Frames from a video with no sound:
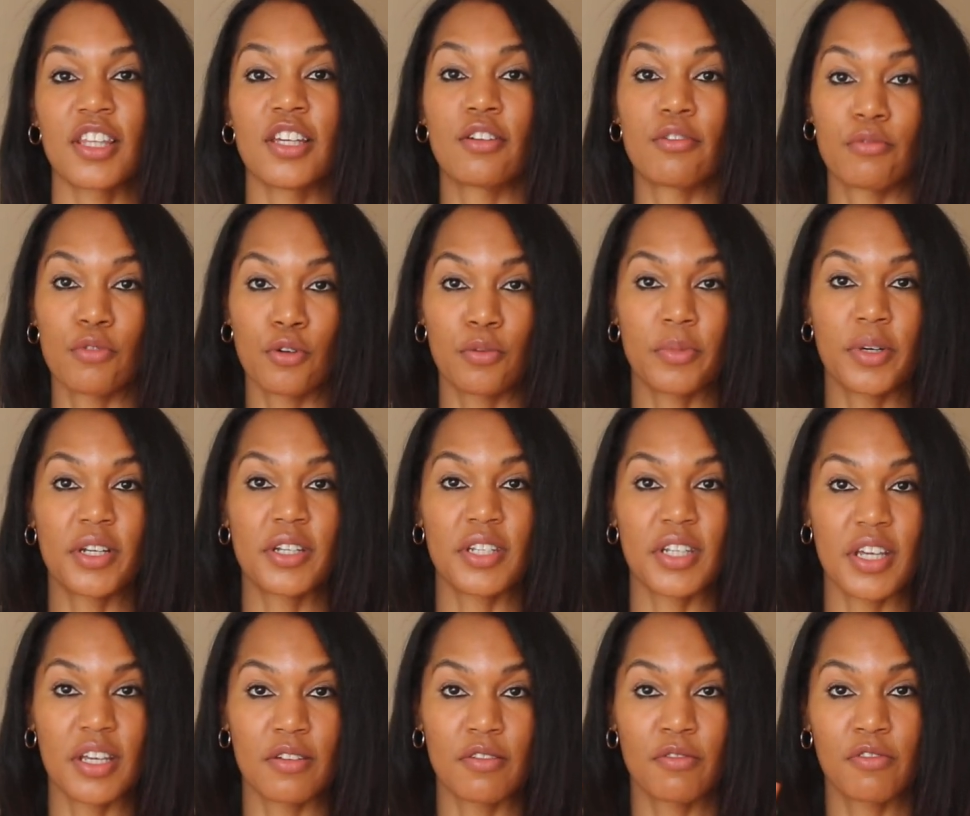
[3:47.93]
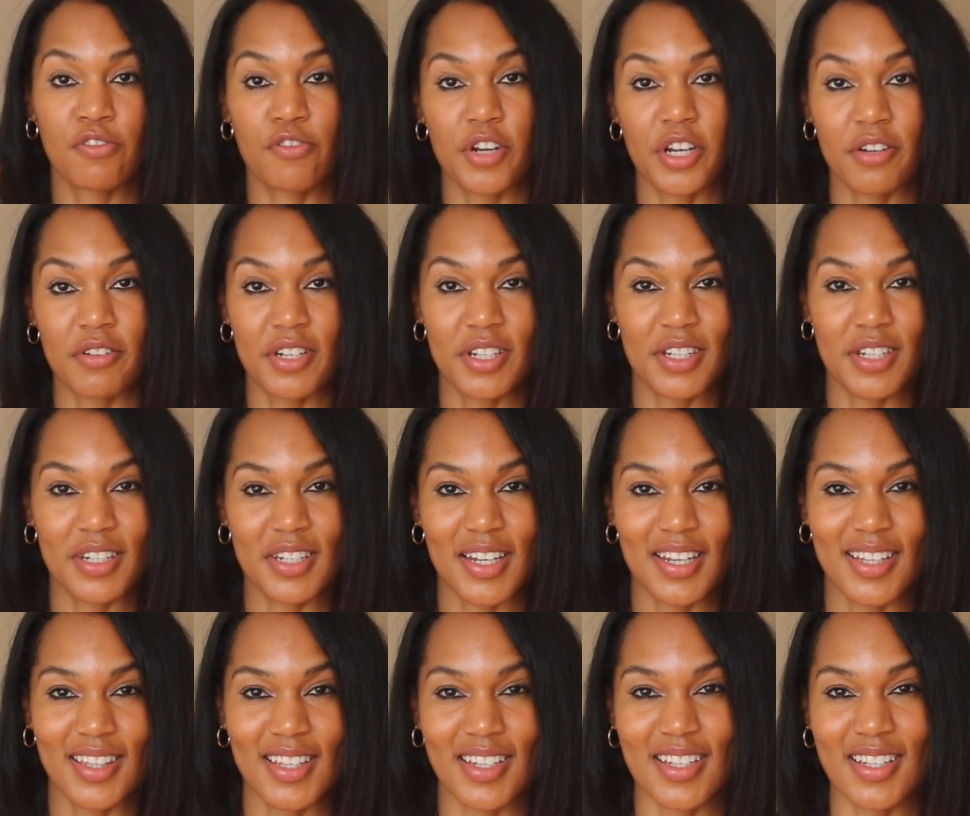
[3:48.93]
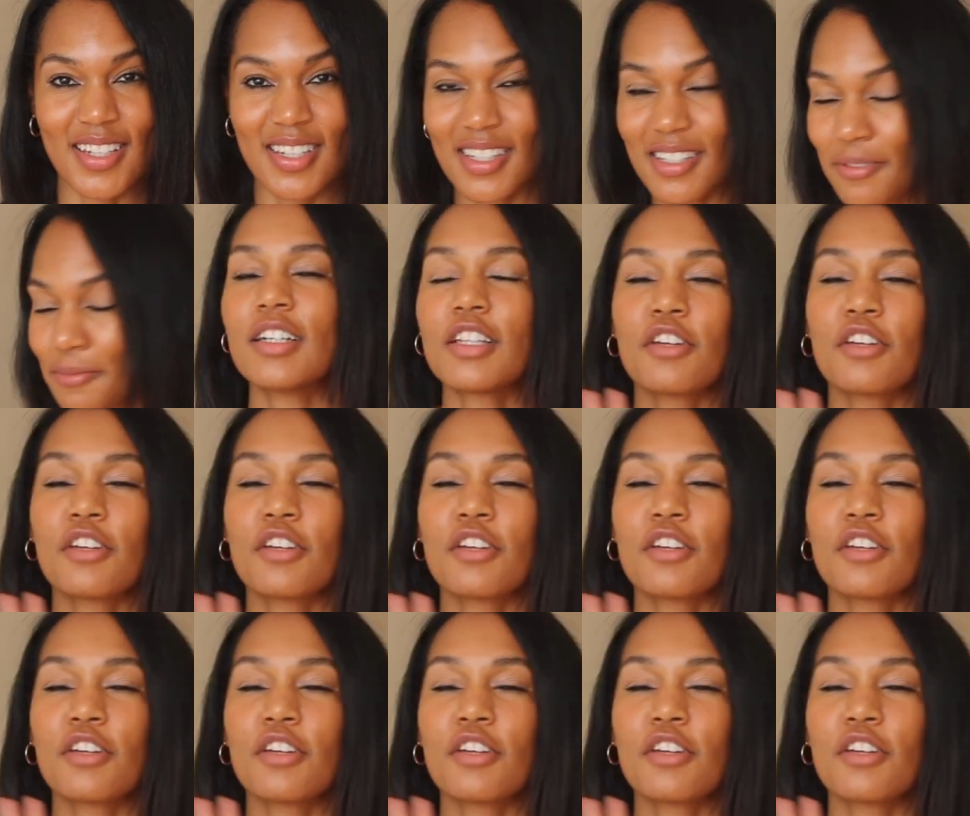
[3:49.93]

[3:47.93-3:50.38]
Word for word: the aromas in fragrances like these.